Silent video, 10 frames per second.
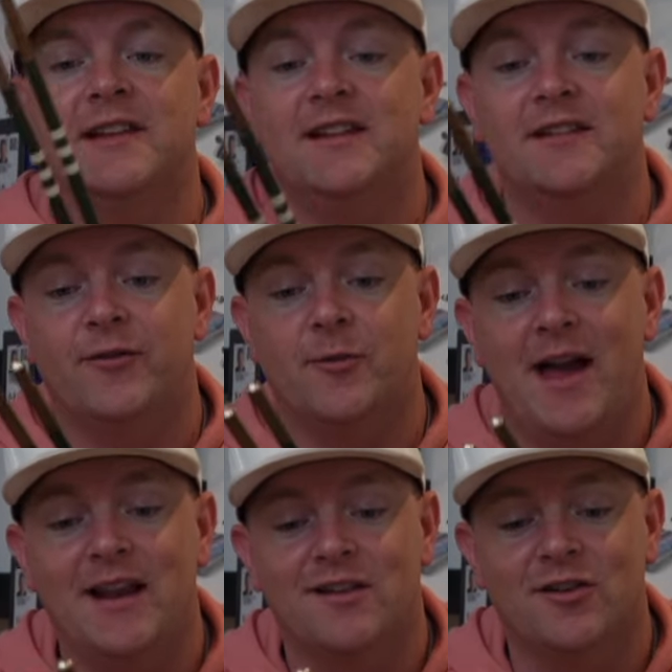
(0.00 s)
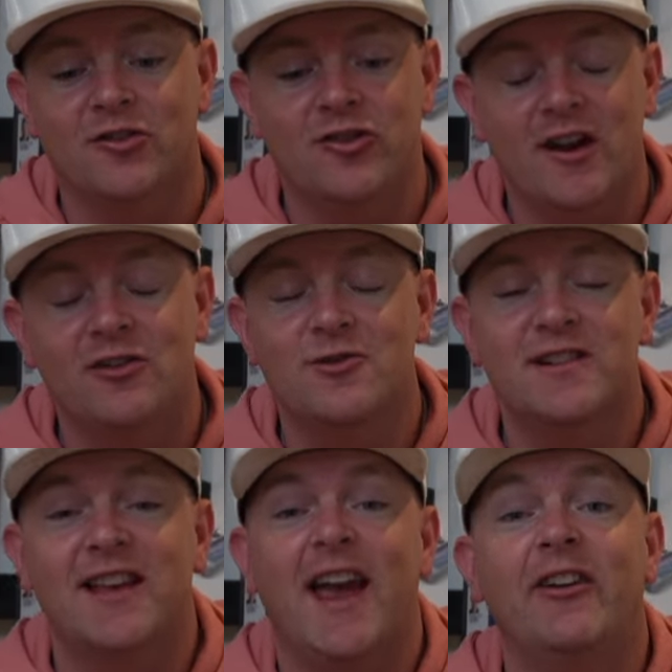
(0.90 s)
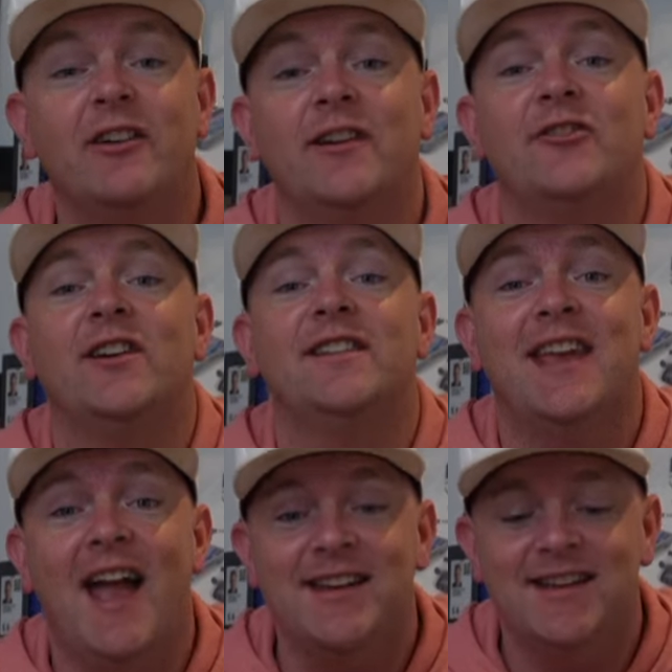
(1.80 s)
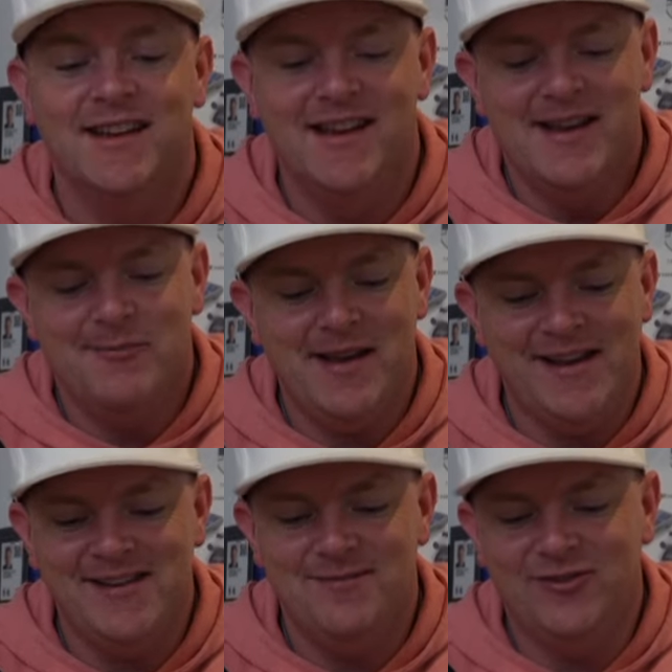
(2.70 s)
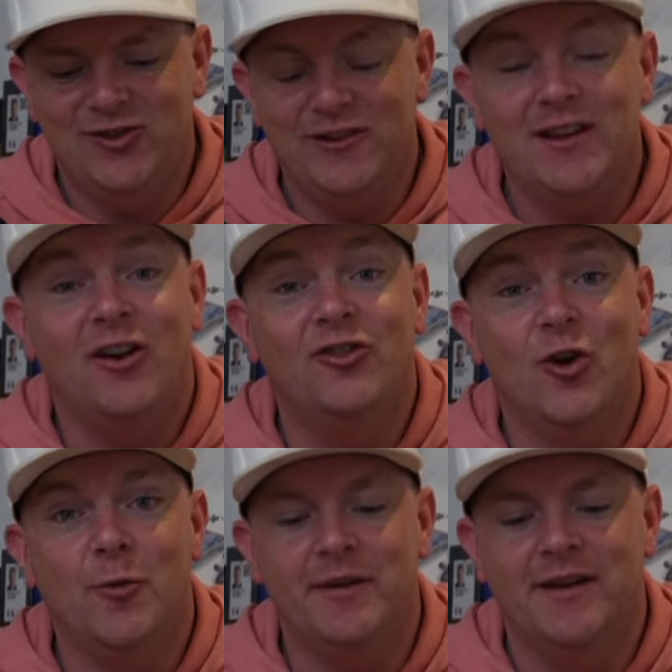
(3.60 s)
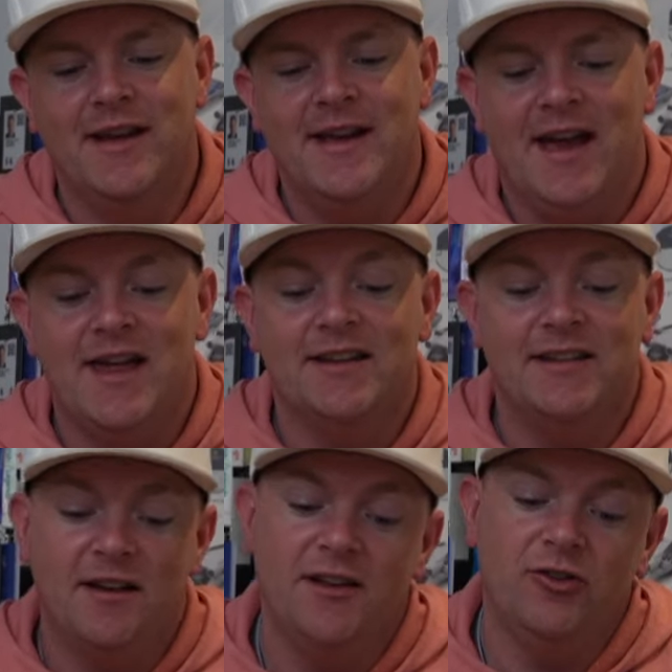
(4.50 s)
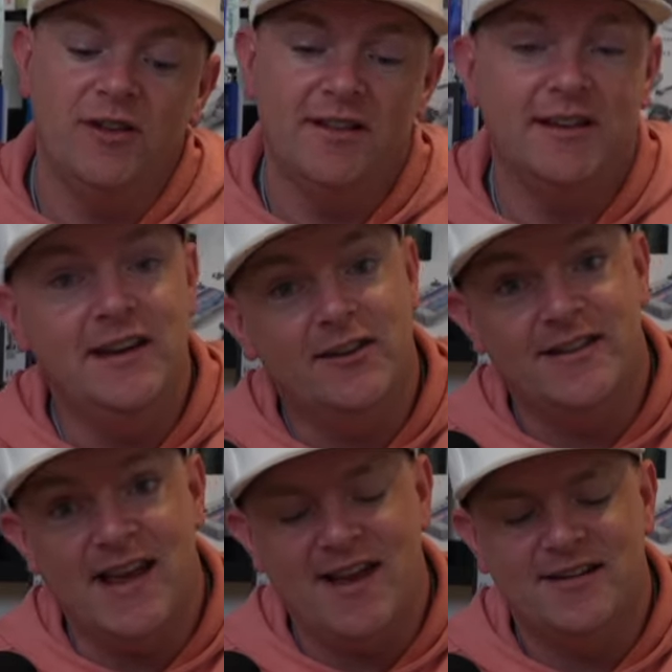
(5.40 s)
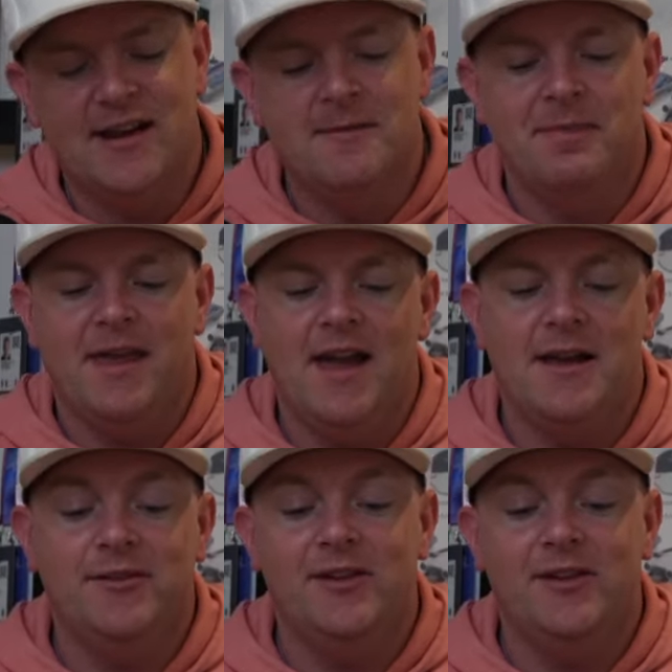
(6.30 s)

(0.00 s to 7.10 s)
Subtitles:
It's from Alex Gaugier, who is Eric Van Rijn's caddy. Met him during the Irish Open, and I said, I do this and he does that. So